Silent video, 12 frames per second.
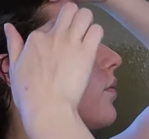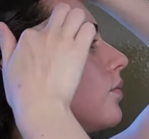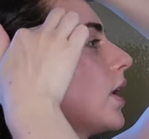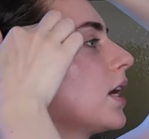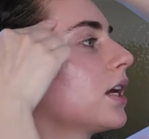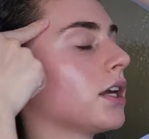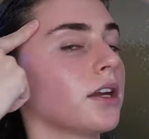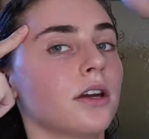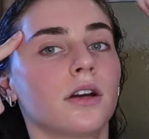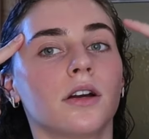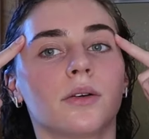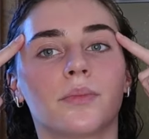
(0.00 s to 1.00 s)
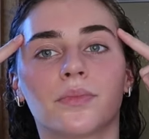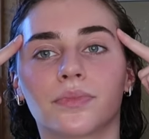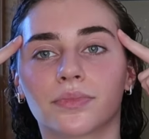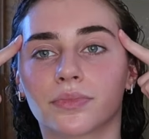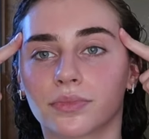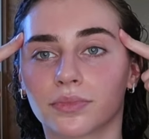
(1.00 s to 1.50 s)
are right here,
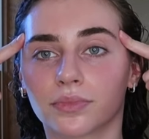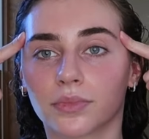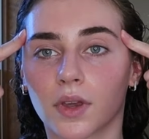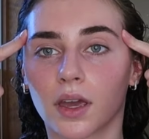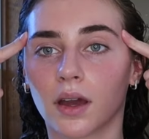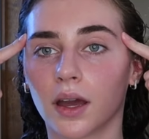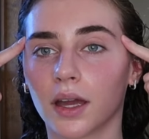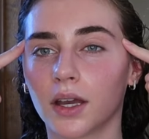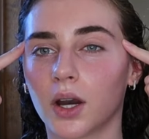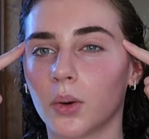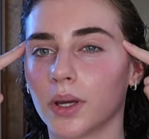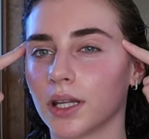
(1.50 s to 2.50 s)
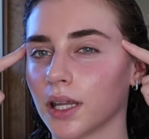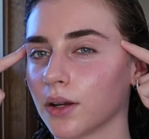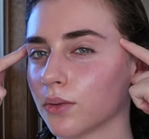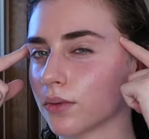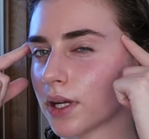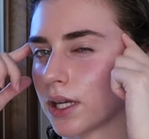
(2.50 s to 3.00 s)
I go in
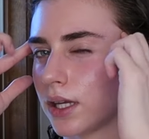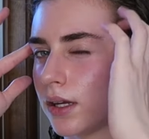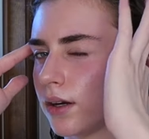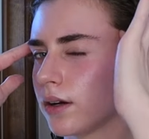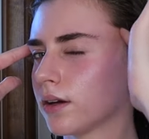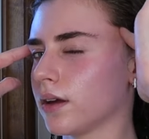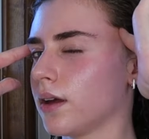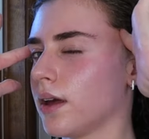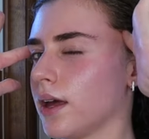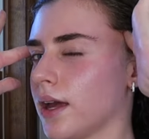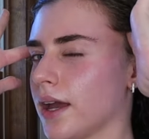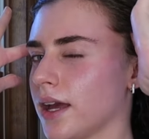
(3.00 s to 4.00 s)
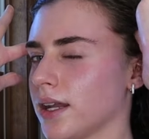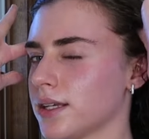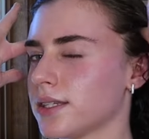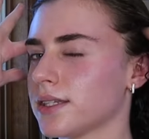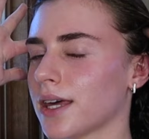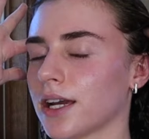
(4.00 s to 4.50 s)
like right here and I
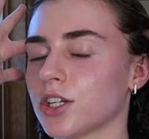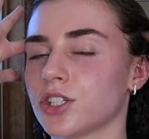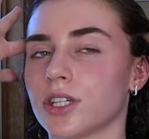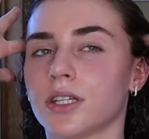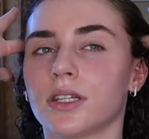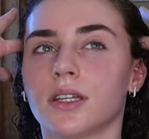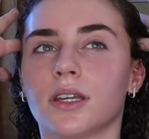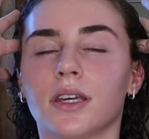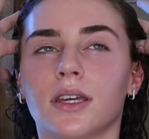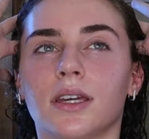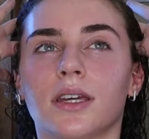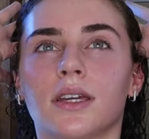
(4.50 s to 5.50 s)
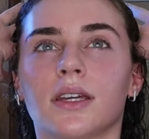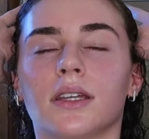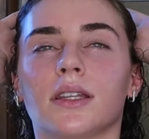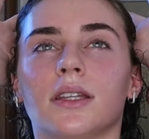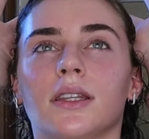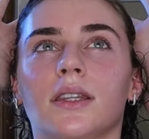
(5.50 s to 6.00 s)
section
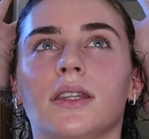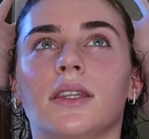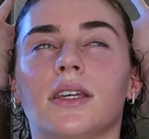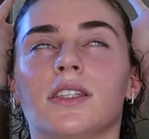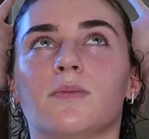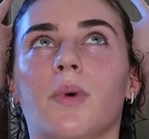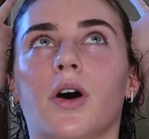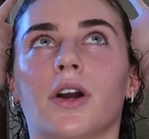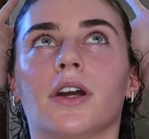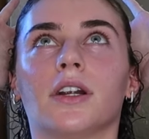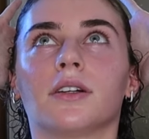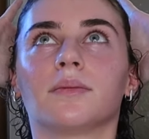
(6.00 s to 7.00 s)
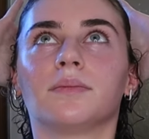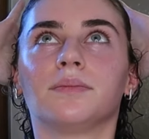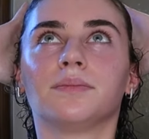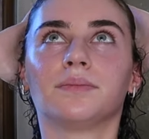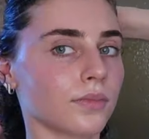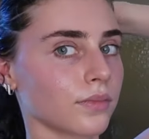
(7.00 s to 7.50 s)
this part.
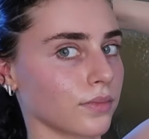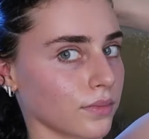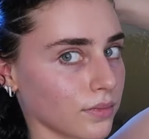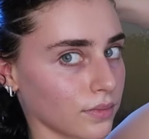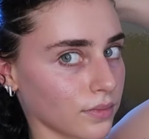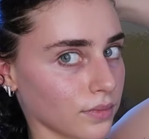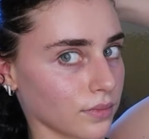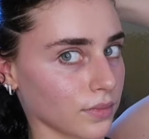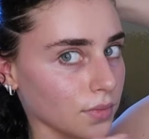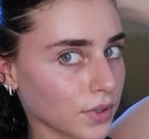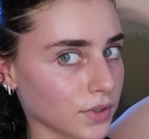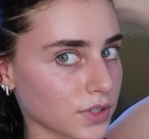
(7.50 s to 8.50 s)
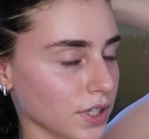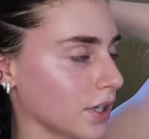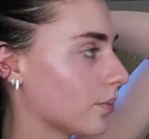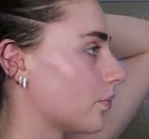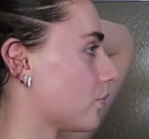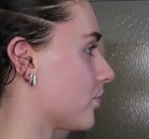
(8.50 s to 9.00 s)
You
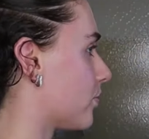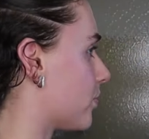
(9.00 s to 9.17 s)
see?